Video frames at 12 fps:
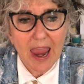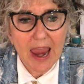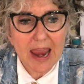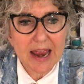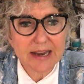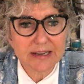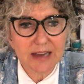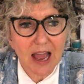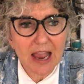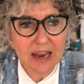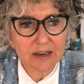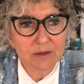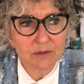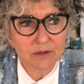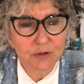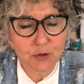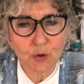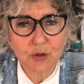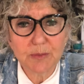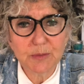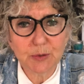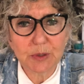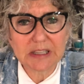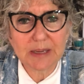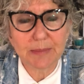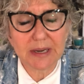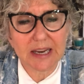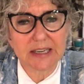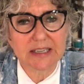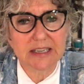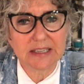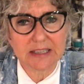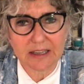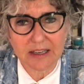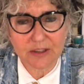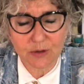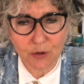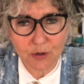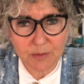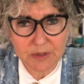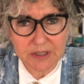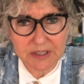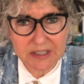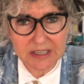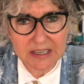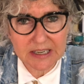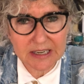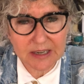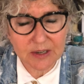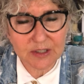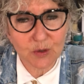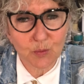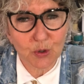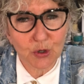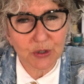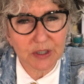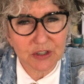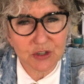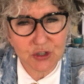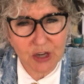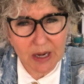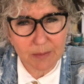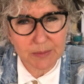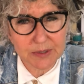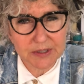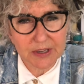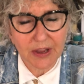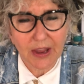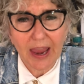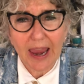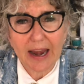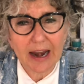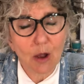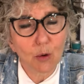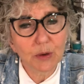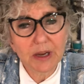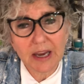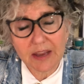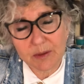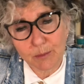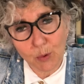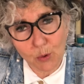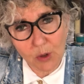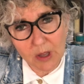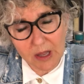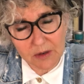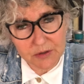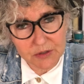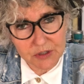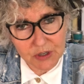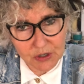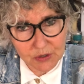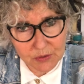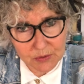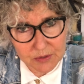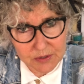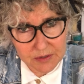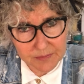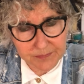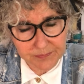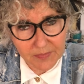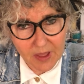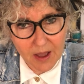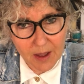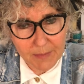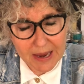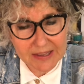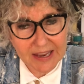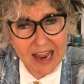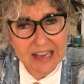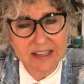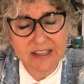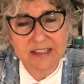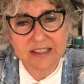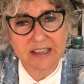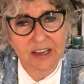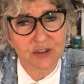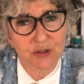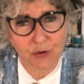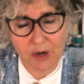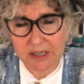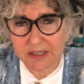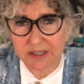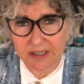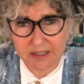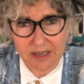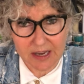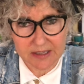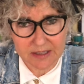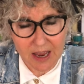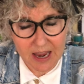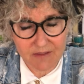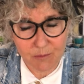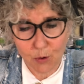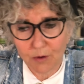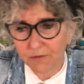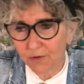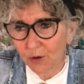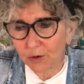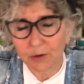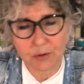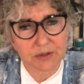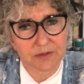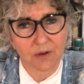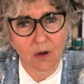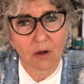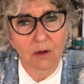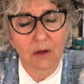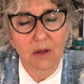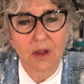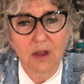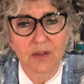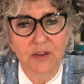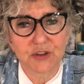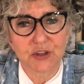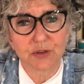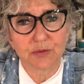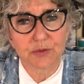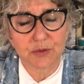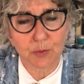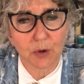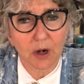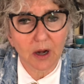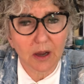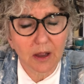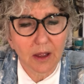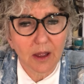And I told them to eliminate detail. I told them to see the world in shapes. And I only gave them bold colors to use. Um, and they had such great success. I have portfolios of all the children's work